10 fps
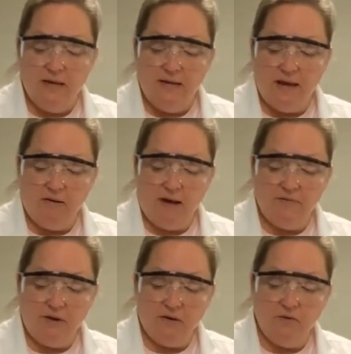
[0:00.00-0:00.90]
Now I've
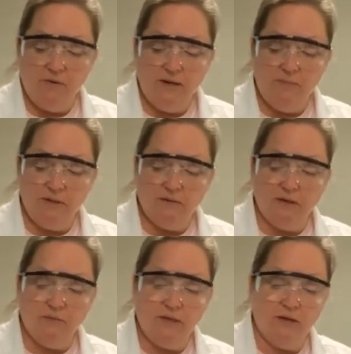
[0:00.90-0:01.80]
got quite a bit of
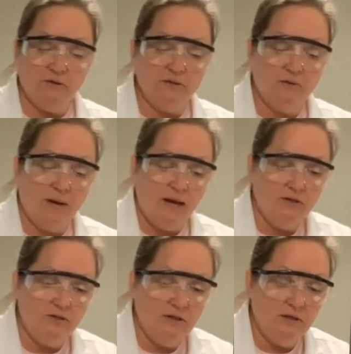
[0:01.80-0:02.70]
liquid here, so I'm
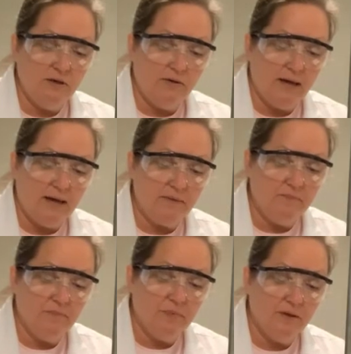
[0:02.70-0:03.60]
actually going to go ahead
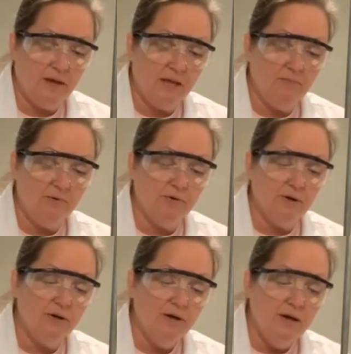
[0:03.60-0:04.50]
and
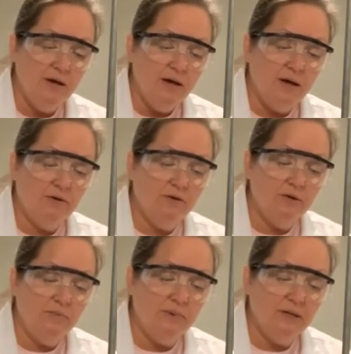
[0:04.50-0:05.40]
pour a
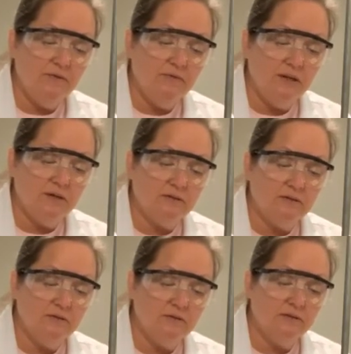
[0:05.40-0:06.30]
good bit of this
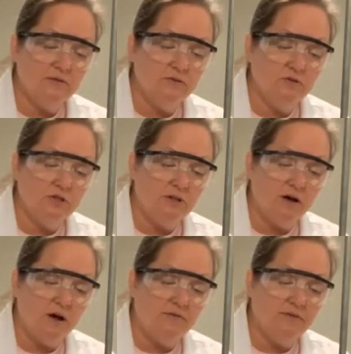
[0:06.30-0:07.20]
solution
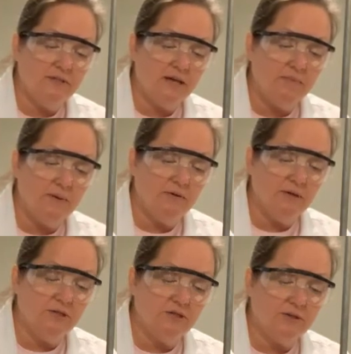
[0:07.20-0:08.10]
off the top here
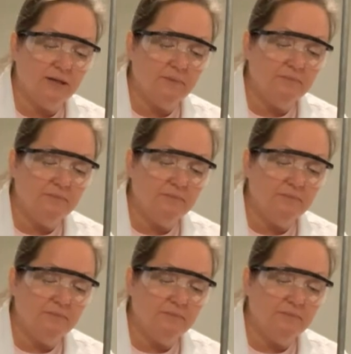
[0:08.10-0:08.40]
initially